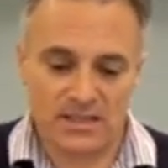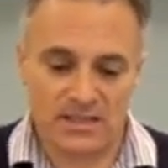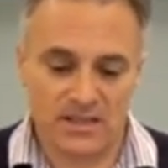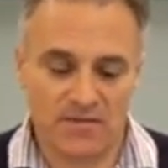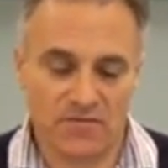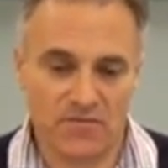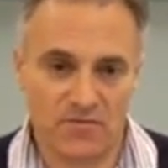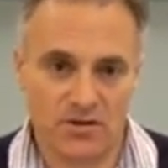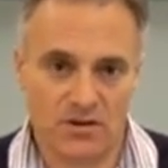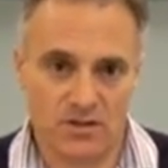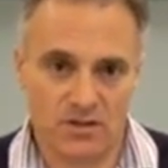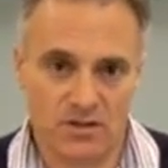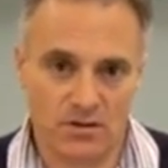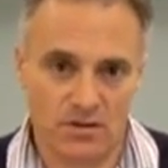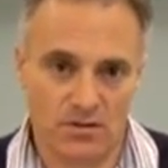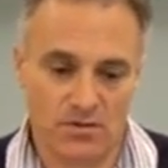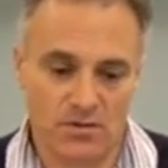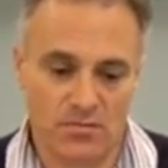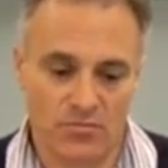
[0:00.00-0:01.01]
different
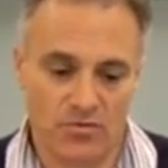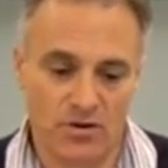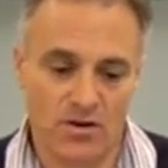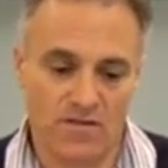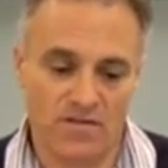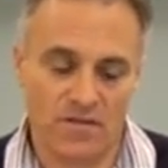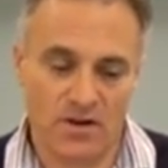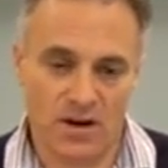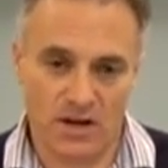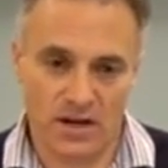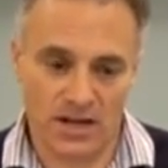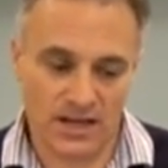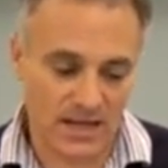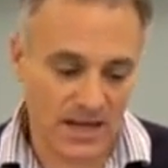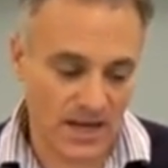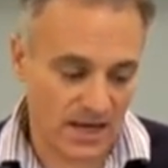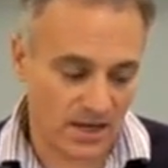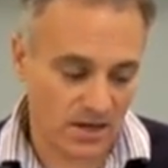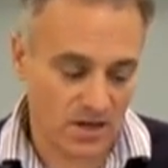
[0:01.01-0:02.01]
profile
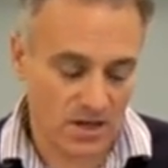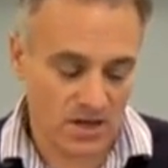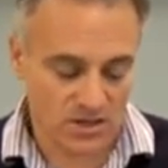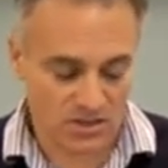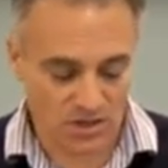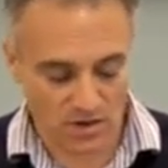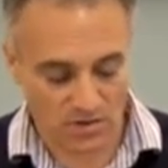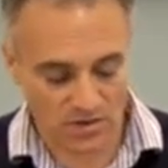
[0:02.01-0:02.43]
again. So